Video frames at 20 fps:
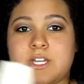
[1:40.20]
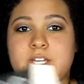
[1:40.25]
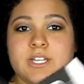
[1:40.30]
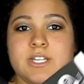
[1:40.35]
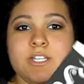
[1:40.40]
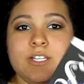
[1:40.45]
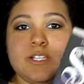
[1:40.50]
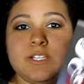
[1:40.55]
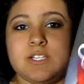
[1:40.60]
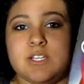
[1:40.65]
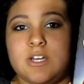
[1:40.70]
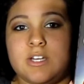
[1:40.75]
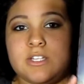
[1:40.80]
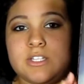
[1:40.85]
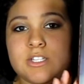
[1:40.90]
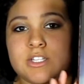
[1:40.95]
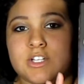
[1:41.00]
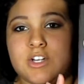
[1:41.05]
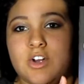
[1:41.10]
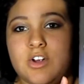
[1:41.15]
is
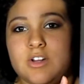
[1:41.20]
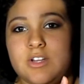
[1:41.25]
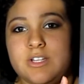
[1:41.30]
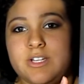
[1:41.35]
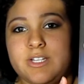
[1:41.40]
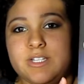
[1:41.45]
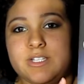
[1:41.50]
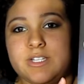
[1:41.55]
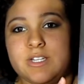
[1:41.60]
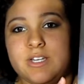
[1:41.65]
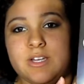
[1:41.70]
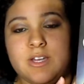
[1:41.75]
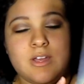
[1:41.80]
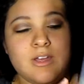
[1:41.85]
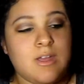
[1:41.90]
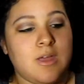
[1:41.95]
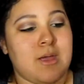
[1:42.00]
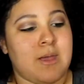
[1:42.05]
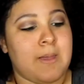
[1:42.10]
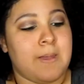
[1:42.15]
Scarlet
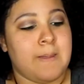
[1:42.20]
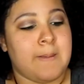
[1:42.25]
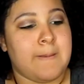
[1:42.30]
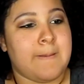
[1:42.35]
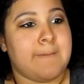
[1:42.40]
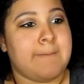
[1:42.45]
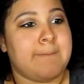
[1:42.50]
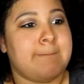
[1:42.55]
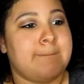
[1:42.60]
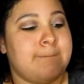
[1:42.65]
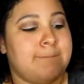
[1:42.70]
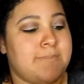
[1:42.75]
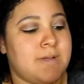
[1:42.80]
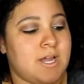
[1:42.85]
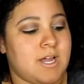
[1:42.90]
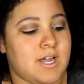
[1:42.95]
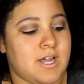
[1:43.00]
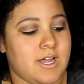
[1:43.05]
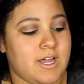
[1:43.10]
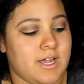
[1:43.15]

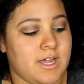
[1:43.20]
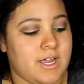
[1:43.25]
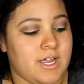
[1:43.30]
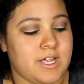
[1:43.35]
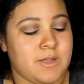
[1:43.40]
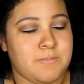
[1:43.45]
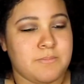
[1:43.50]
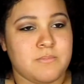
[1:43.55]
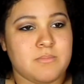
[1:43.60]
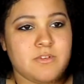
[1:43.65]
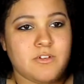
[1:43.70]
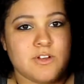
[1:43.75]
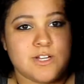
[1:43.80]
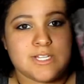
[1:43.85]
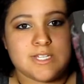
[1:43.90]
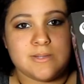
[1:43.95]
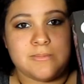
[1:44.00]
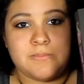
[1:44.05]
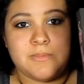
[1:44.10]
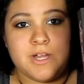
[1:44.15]
by
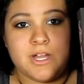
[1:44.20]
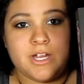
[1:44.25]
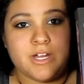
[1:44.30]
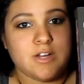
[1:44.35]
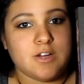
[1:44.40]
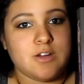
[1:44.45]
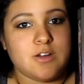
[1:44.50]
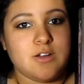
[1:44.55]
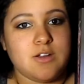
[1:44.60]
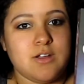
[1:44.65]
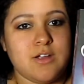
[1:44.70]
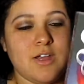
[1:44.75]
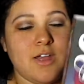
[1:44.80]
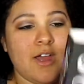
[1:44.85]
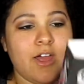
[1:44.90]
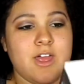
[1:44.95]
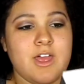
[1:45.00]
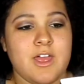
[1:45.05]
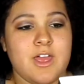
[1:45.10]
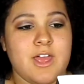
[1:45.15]
Marissa Meyer,
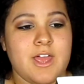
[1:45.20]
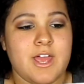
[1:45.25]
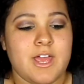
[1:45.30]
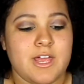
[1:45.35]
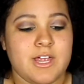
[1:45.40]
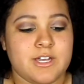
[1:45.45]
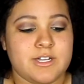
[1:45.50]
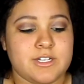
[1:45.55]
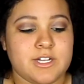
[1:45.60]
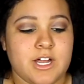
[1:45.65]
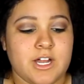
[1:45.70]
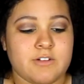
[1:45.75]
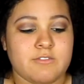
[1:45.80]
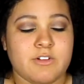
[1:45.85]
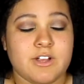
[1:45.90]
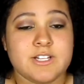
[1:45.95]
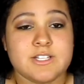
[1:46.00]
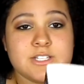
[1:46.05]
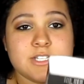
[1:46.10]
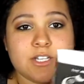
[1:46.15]
and I
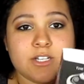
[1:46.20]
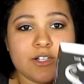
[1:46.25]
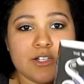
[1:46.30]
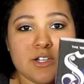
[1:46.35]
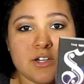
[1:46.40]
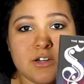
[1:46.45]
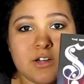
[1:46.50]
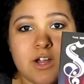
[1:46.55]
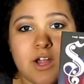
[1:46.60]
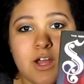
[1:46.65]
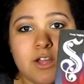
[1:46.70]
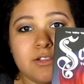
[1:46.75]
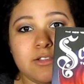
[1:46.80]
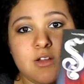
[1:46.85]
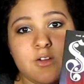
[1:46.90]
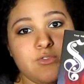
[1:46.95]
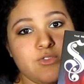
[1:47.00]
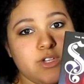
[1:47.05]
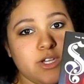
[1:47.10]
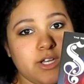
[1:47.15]
read Cinder. I
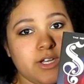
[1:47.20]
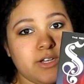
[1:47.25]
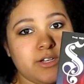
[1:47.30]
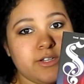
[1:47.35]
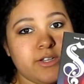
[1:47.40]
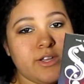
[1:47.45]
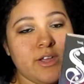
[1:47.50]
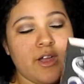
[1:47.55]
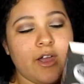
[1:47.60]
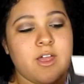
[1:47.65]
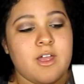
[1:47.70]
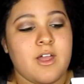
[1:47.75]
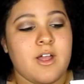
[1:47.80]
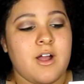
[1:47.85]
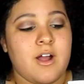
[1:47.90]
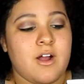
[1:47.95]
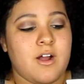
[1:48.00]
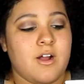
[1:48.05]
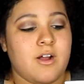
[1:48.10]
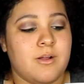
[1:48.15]
loved it.
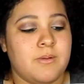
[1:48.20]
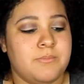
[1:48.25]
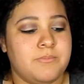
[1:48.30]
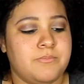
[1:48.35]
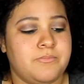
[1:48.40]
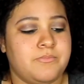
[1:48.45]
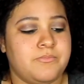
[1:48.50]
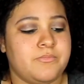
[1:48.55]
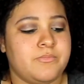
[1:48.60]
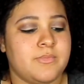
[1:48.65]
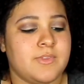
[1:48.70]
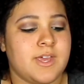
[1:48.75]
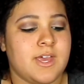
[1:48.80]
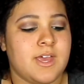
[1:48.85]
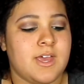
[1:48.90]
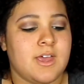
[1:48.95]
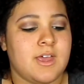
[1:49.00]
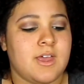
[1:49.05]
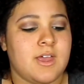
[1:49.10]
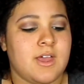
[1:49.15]

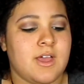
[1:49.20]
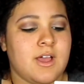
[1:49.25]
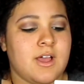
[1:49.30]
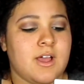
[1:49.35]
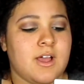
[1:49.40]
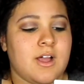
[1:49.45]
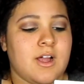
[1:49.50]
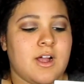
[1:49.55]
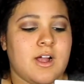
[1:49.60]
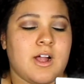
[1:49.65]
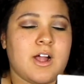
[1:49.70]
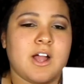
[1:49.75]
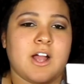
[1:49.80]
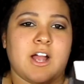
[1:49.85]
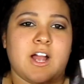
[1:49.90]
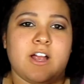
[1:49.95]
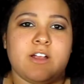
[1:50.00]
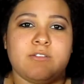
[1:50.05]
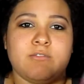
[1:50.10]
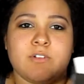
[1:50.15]

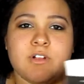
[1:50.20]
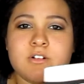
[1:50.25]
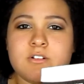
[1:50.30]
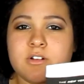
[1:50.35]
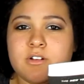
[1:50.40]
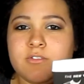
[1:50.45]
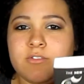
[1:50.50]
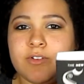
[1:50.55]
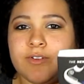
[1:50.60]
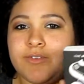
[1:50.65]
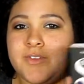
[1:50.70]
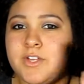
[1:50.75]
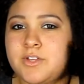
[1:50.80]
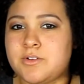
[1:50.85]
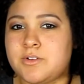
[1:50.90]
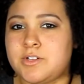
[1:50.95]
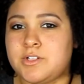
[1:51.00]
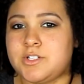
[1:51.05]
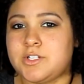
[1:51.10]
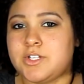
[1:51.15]
I wrote a
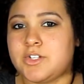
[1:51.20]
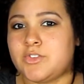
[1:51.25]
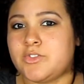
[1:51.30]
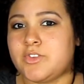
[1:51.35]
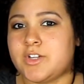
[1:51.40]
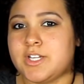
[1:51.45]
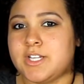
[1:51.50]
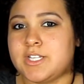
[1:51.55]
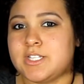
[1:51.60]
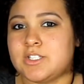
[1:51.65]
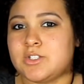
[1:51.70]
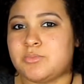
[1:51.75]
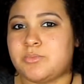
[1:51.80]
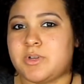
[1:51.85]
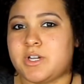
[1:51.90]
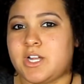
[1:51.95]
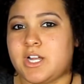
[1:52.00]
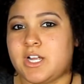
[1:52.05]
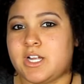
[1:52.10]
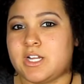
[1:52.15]
review on Goodreads,
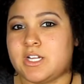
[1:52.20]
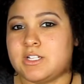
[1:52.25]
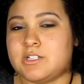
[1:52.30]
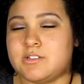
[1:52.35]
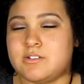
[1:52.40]
but I